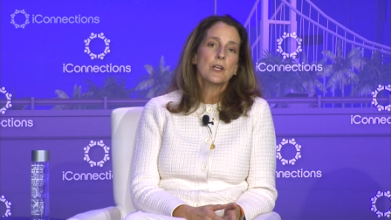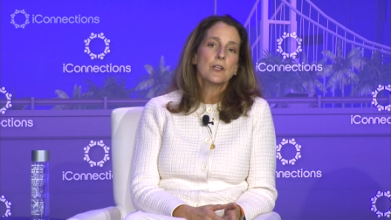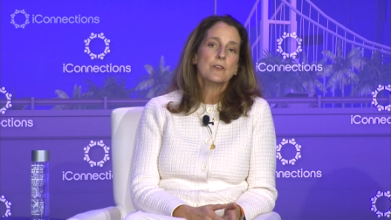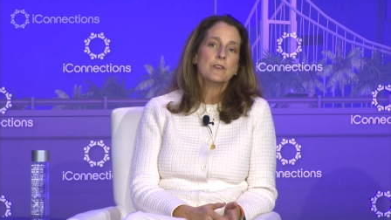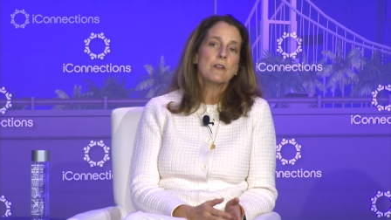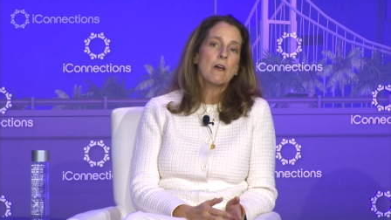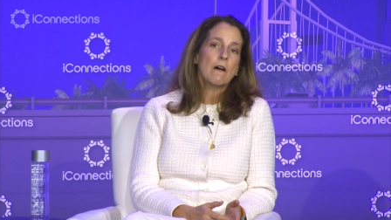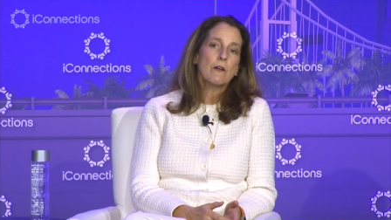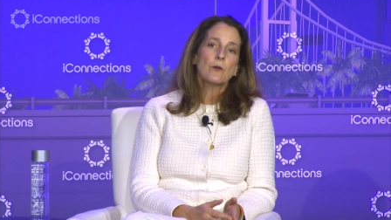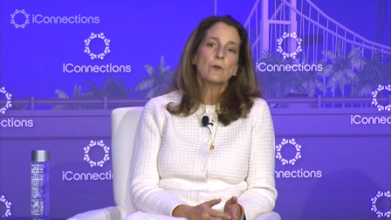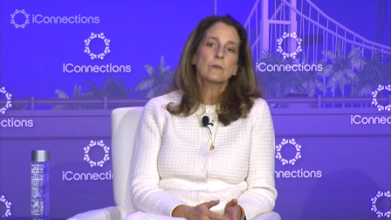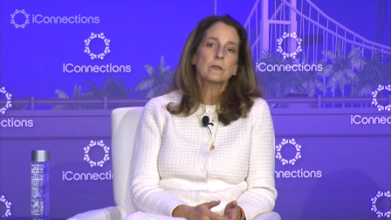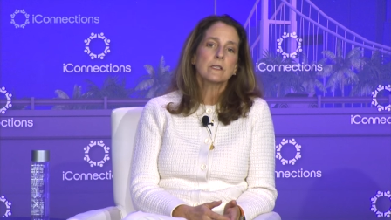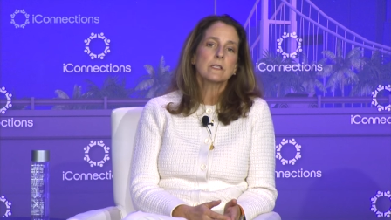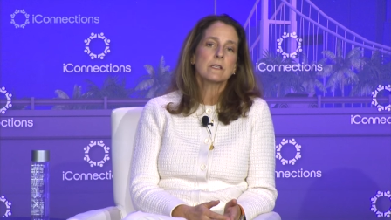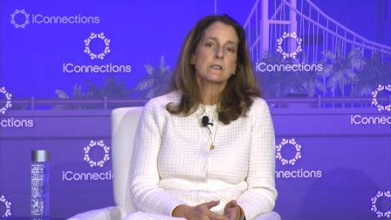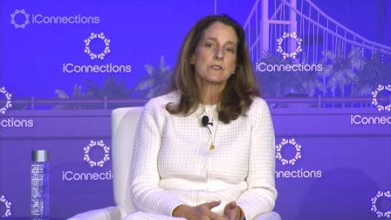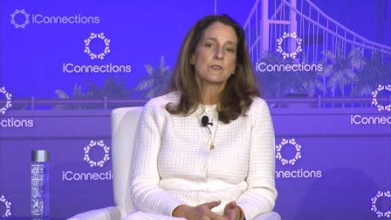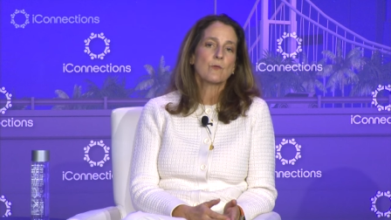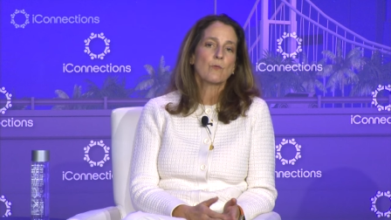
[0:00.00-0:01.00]
Not only
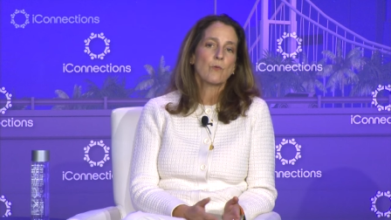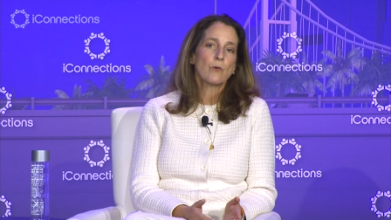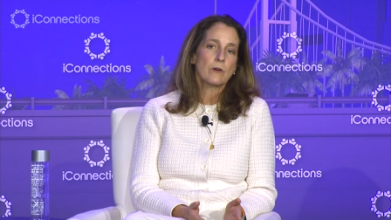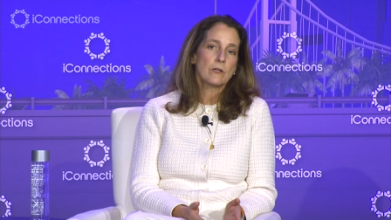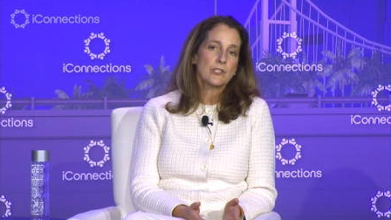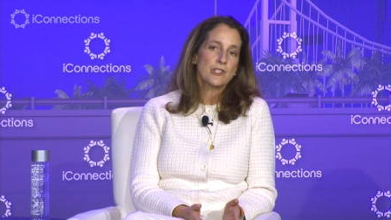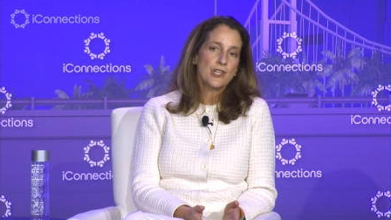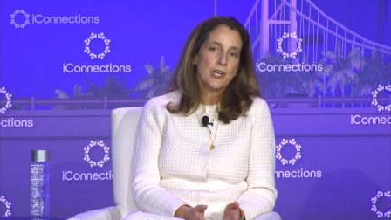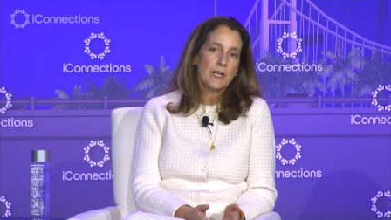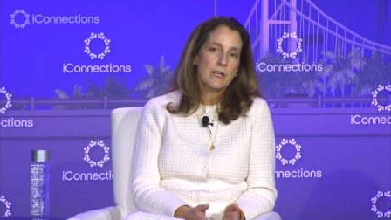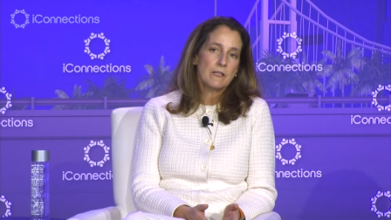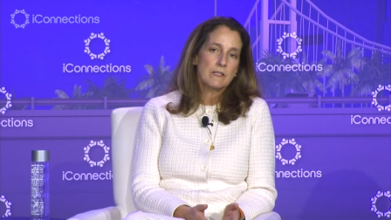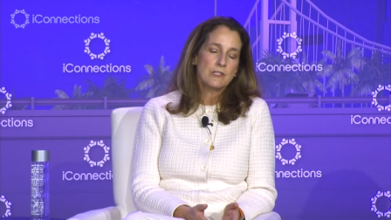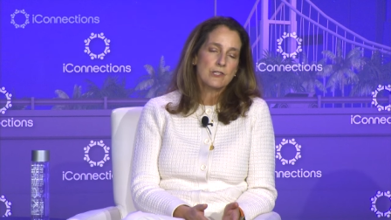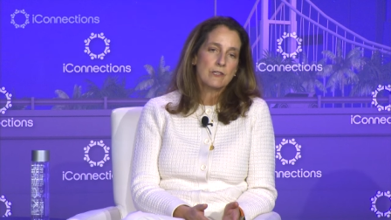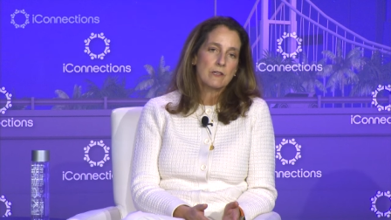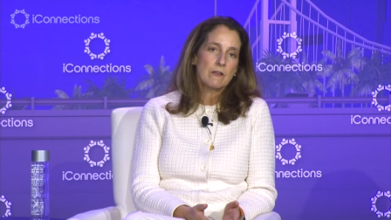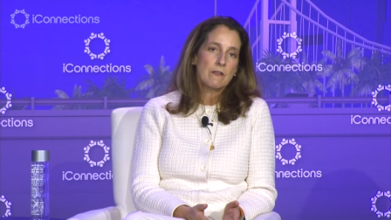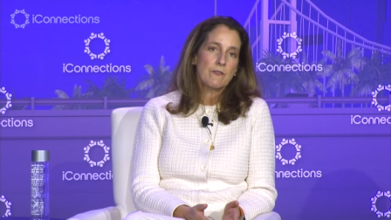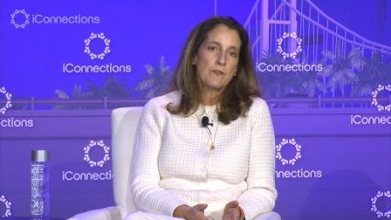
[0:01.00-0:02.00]
does the world
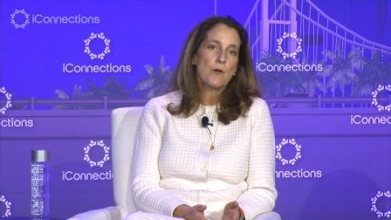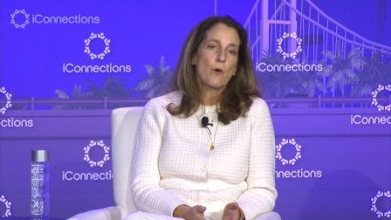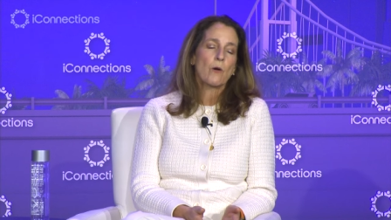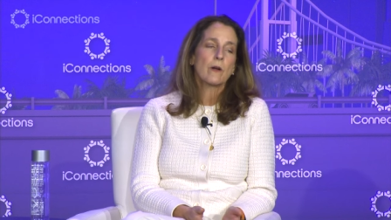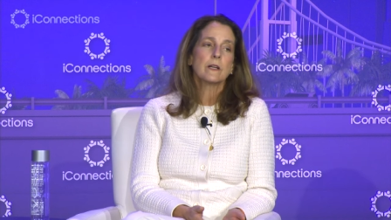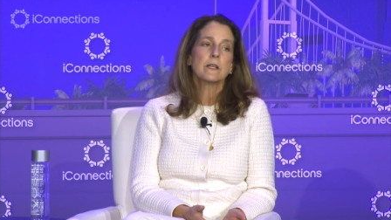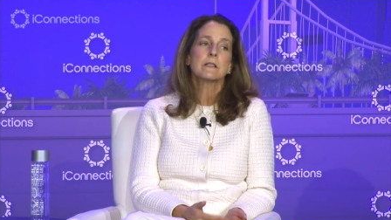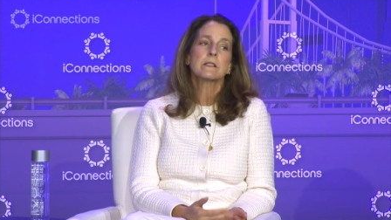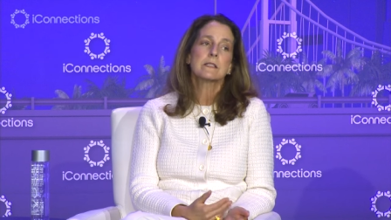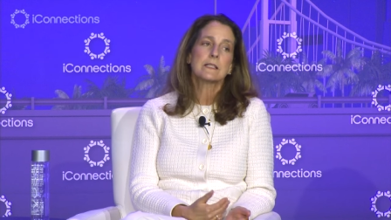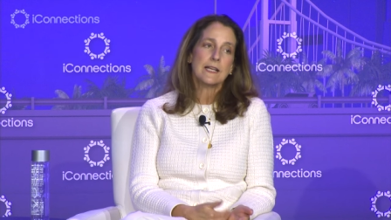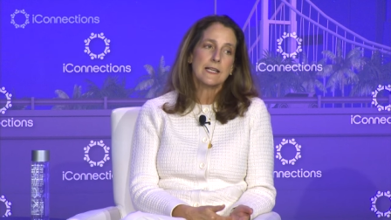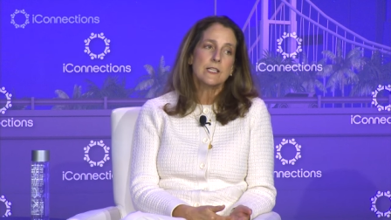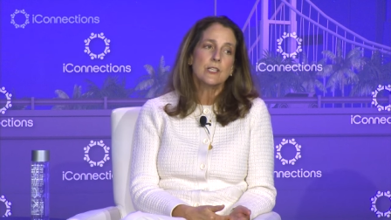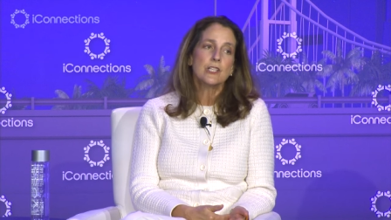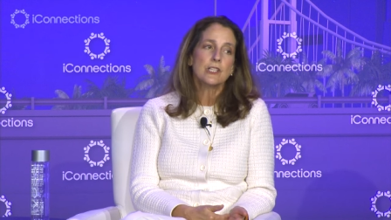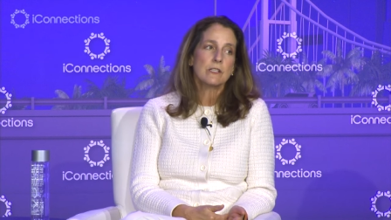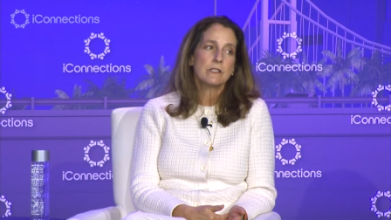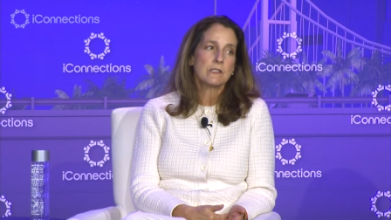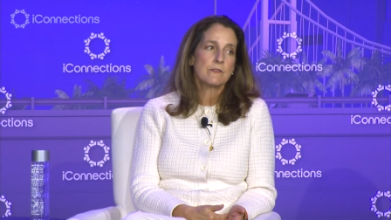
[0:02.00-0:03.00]
change, the
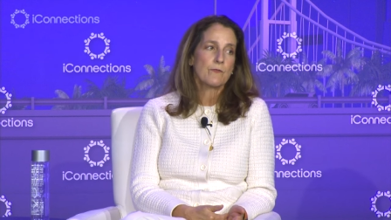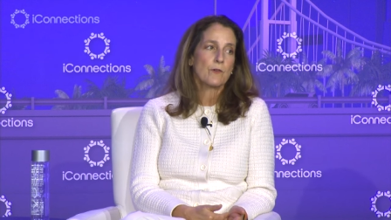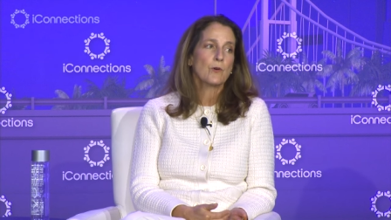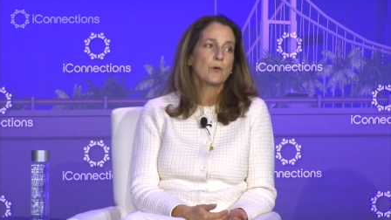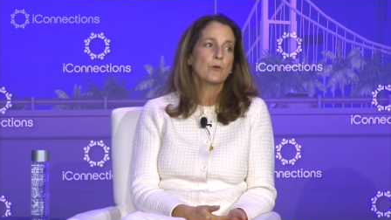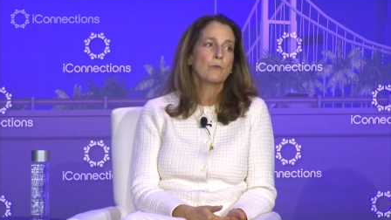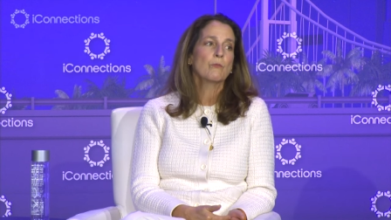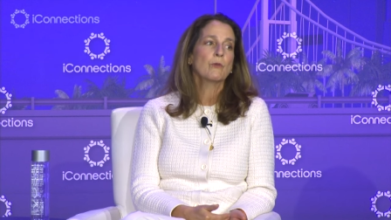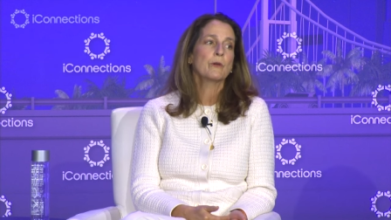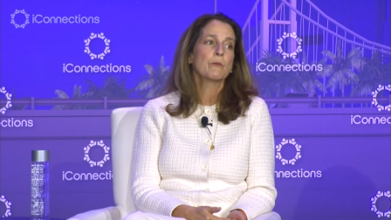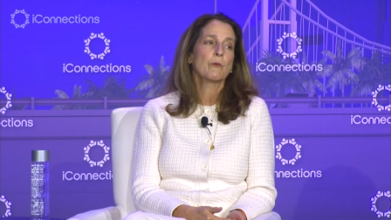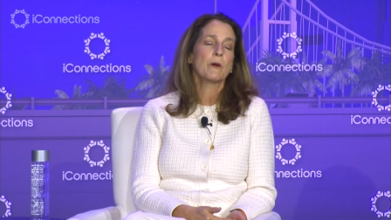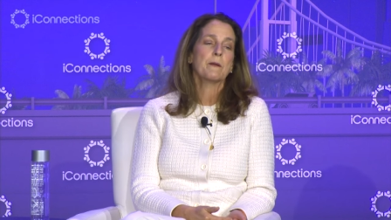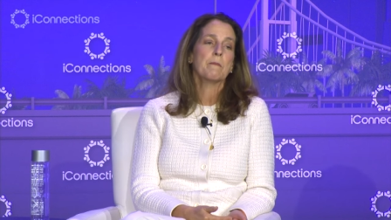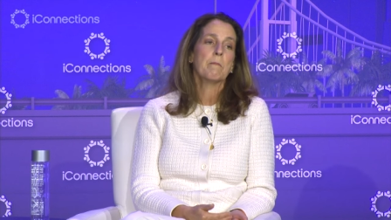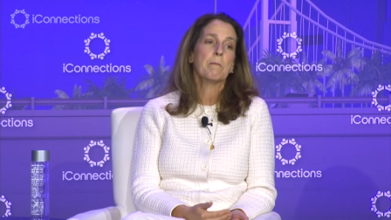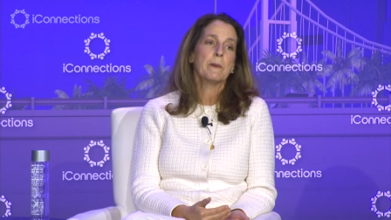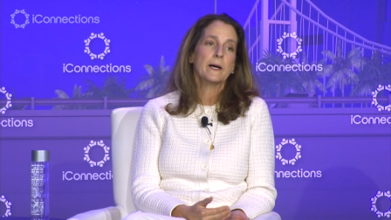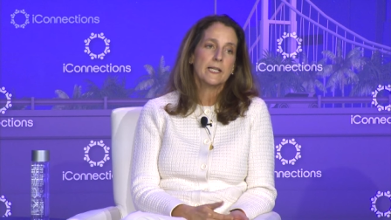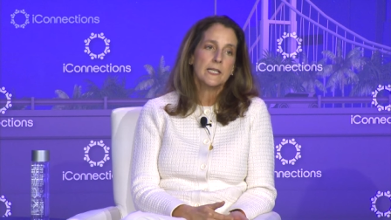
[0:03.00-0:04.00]
organizations for whom we
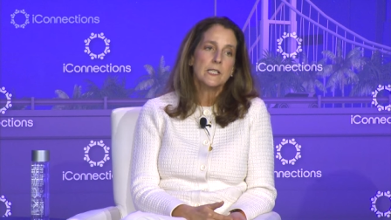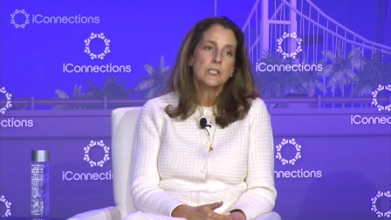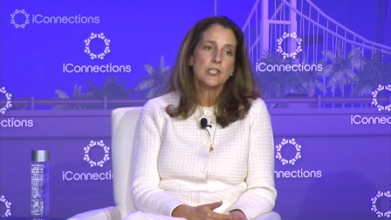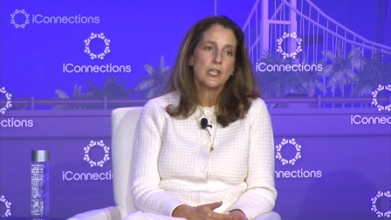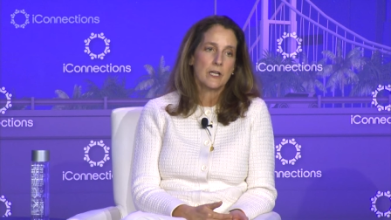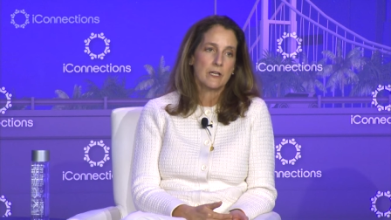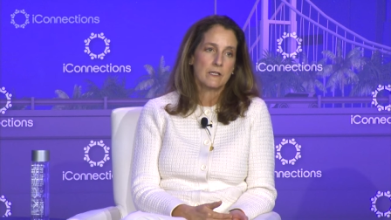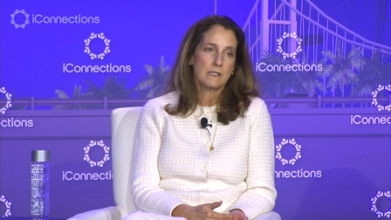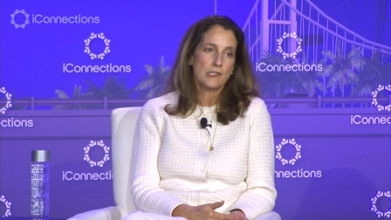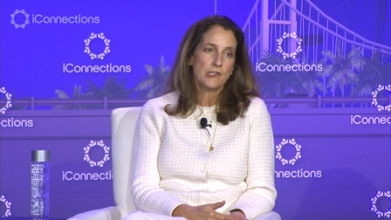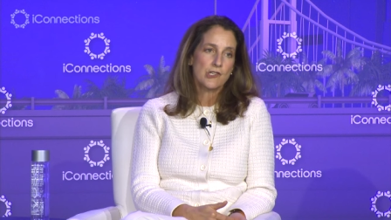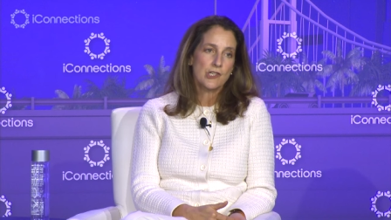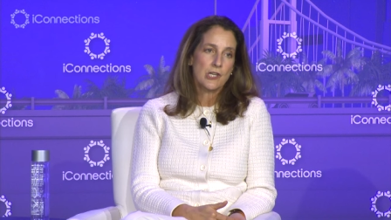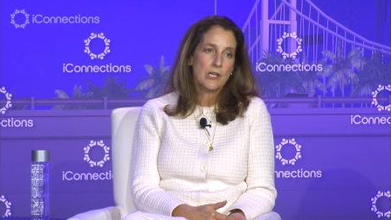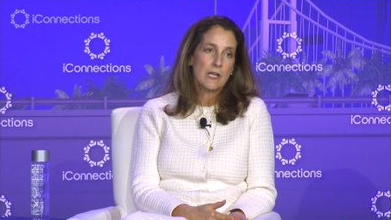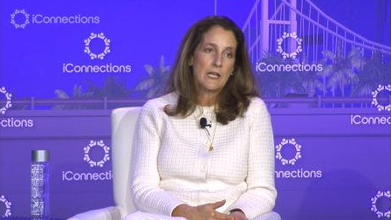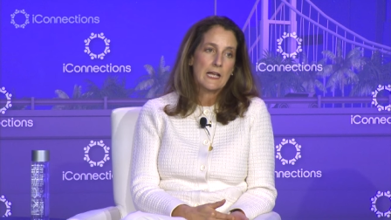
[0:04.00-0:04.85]
run money change.